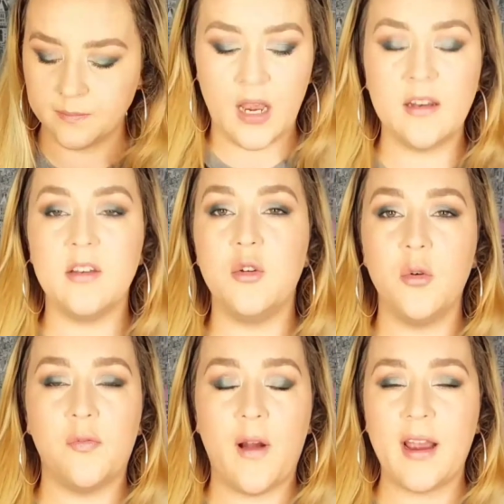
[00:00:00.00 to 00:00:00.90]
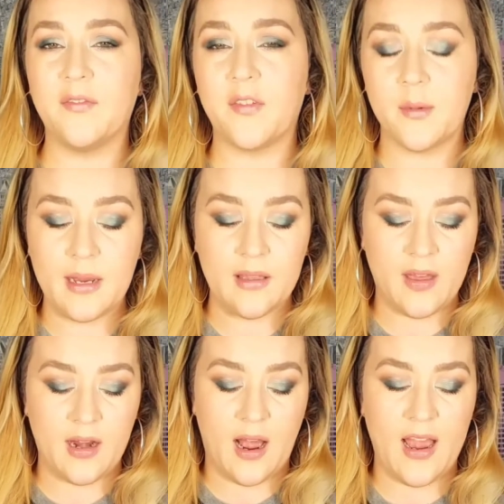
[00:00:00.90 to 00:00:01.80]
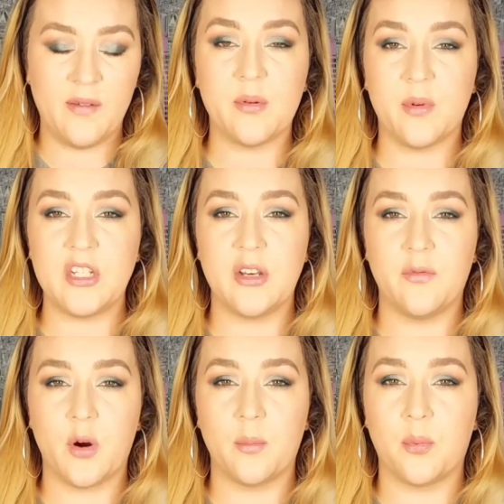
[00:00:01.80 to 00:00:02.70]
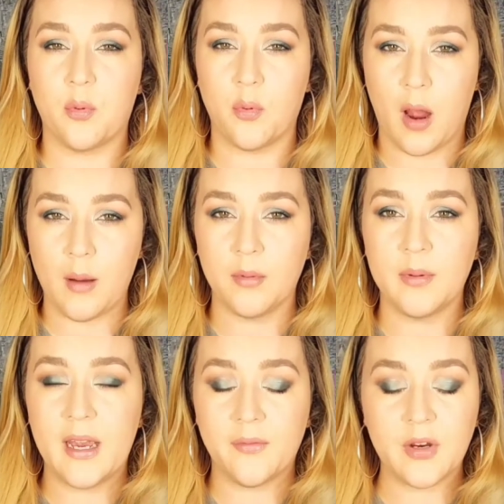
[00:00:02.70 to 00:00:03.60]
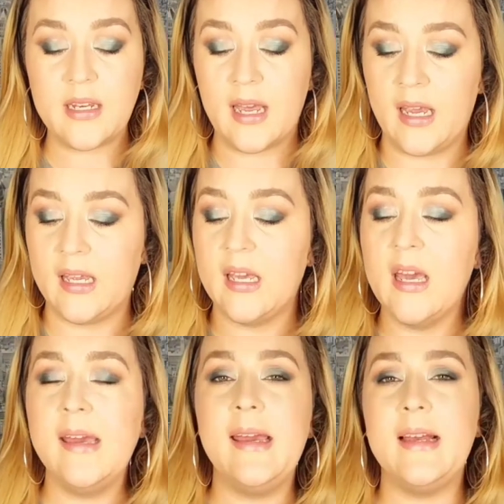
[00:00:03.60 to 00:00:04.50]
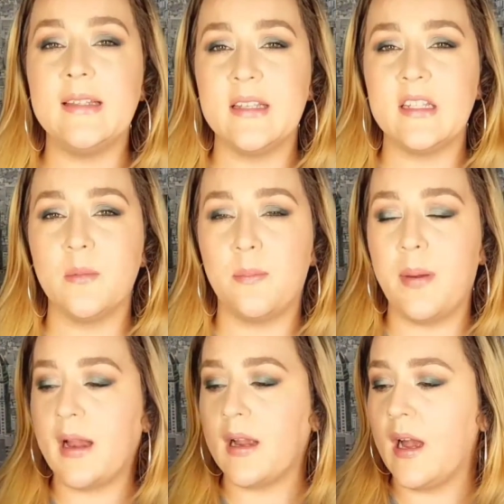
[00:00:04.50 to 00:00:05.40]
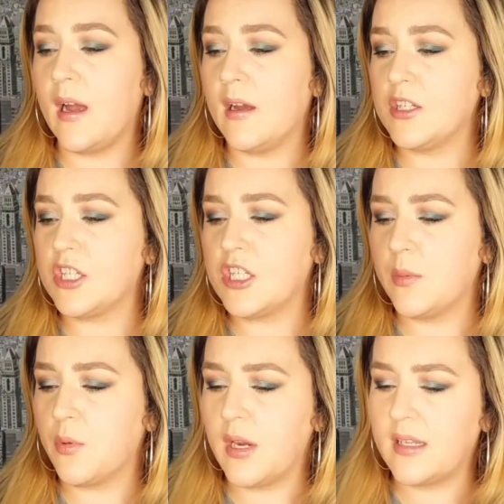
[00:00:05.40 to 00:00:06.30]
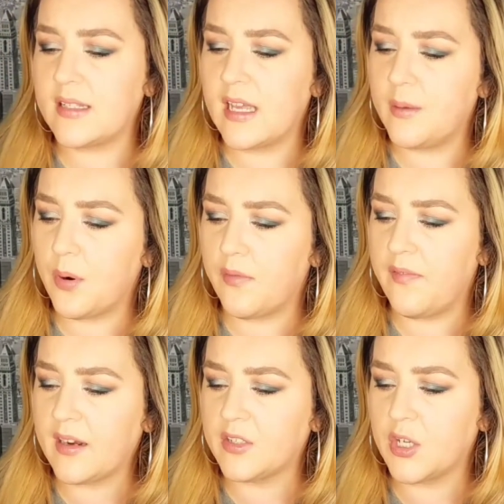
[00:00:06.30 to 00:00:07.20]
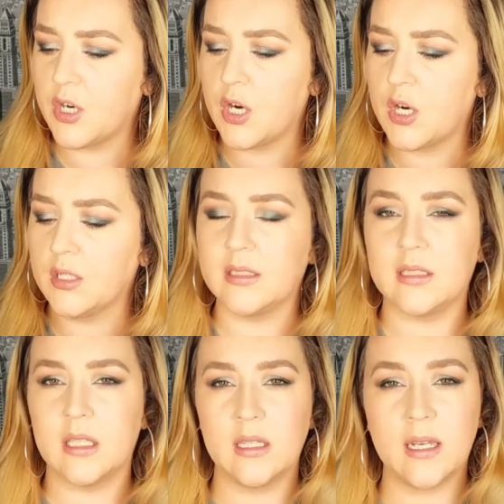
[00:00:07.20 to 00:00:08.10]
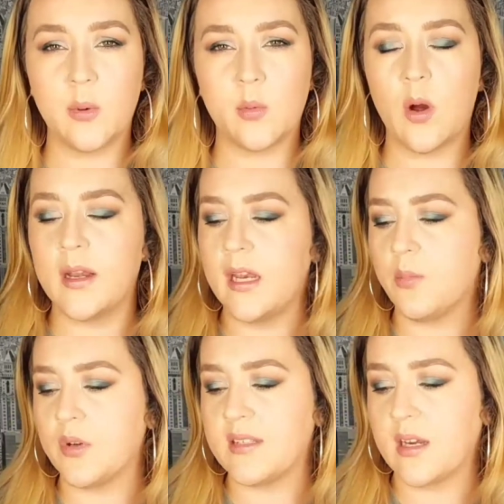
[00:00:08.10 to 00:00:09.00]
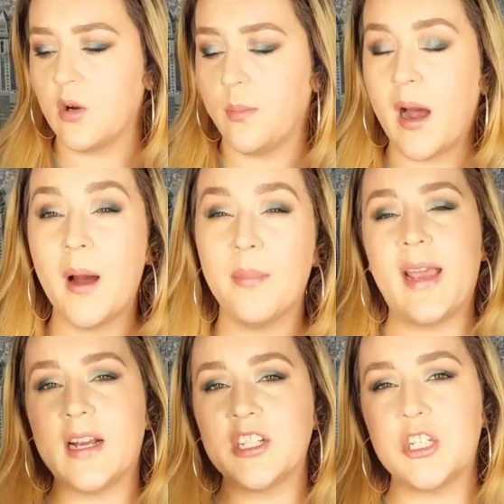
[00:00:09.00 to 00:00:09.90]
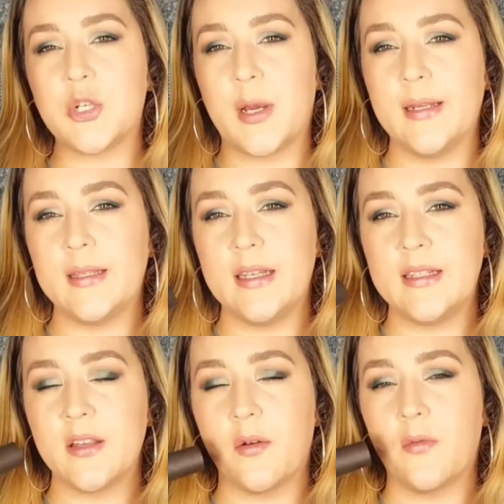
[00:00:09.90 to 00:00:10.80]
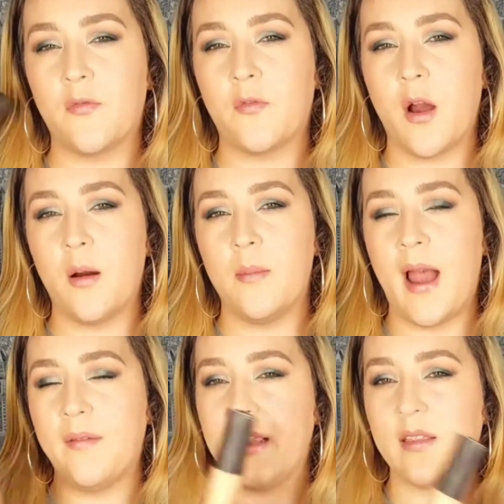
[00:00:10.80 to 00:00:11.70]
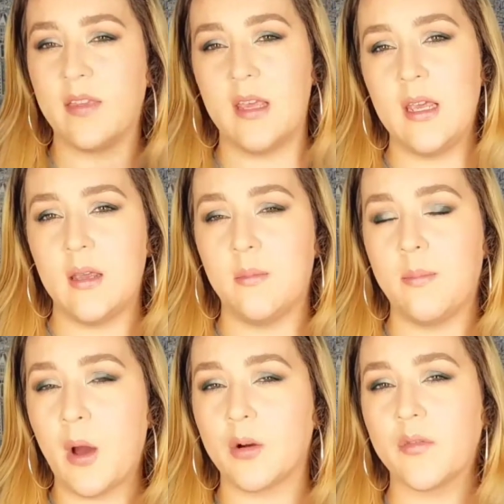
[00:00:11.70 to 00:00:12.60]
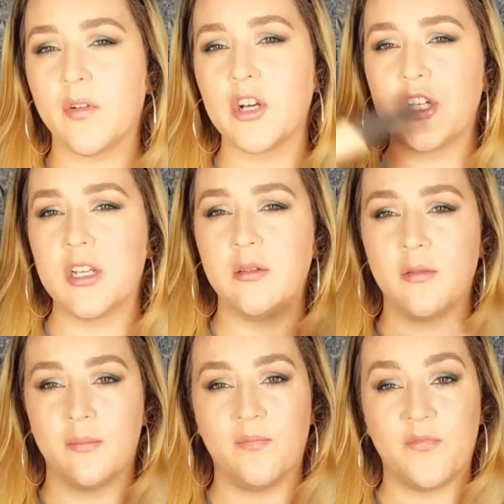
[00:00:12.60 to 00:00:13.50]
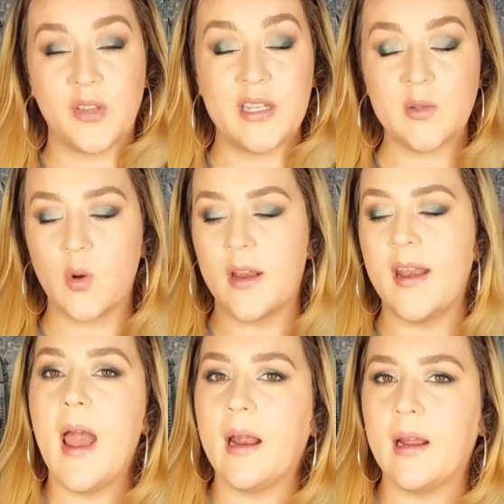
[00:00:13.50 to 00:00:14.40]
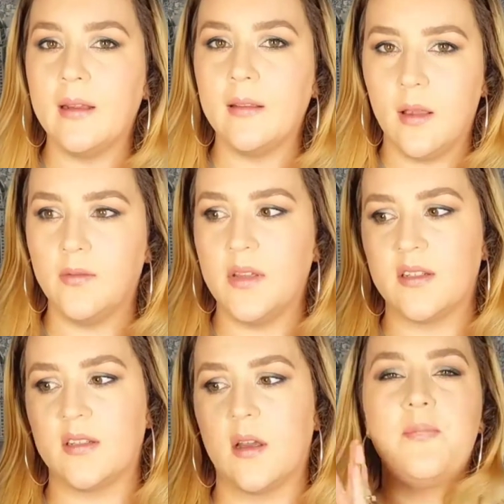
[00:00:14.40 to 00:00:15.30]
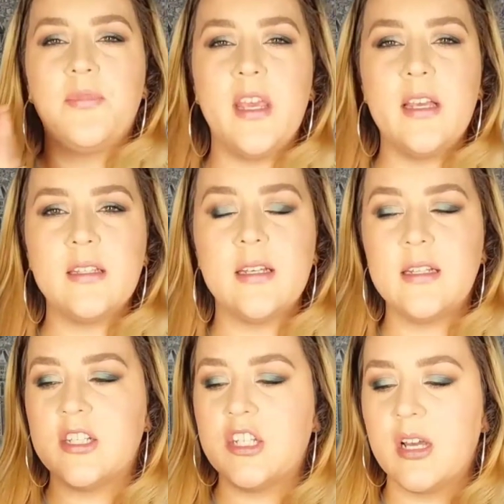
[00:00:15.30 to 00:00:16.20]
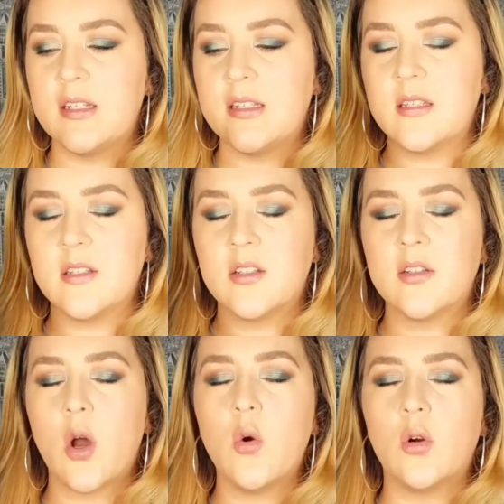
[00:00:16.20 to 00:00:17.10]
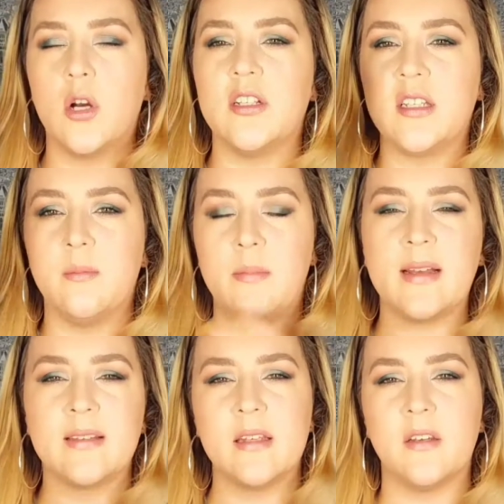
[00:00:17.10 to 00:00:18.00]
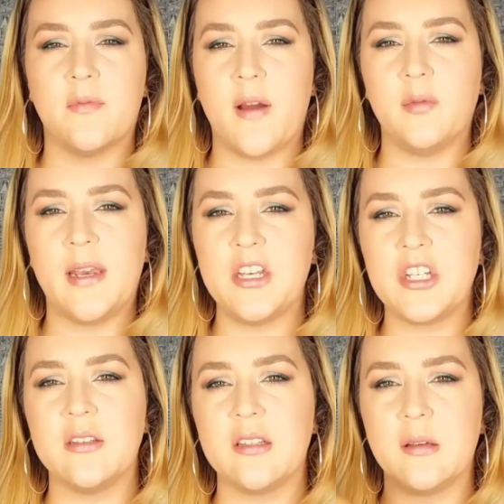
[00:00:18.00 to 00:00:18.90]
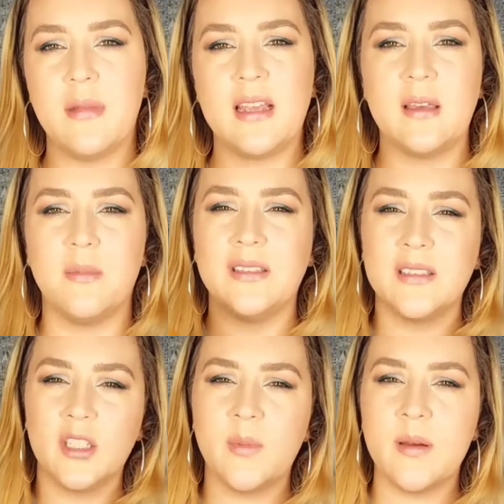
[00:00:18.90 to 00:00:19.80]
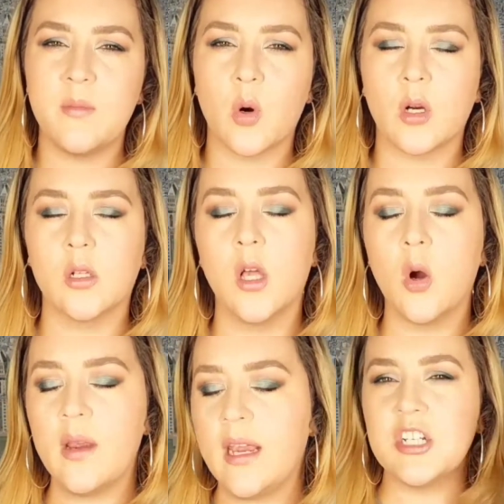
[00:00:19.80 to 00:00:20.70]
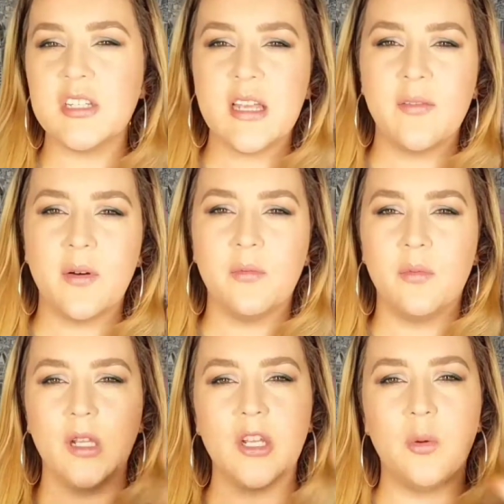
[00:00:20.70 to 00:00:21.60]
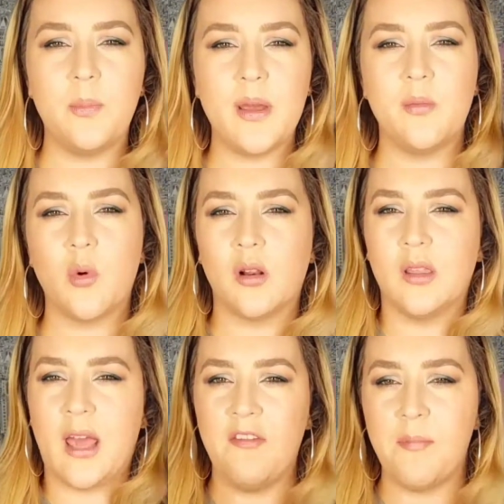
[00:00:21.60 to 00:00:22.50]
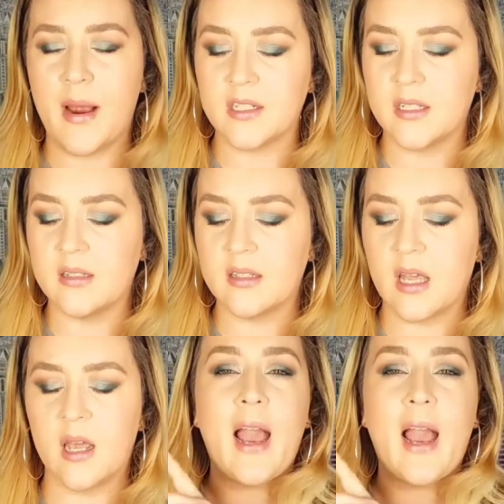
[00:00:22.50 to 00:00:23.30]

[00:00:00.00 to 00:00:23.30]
A new find for me that I have been reaching for probably every day is this Becca Shimmering Skin Perfector, the liquid one in Prosecco Pop. I actually traded this from having the powdered version for this one, and I love this stuff. This is just so good to mix into foundations to make them a little bit more glowy, just give a little bit more life back to the skin.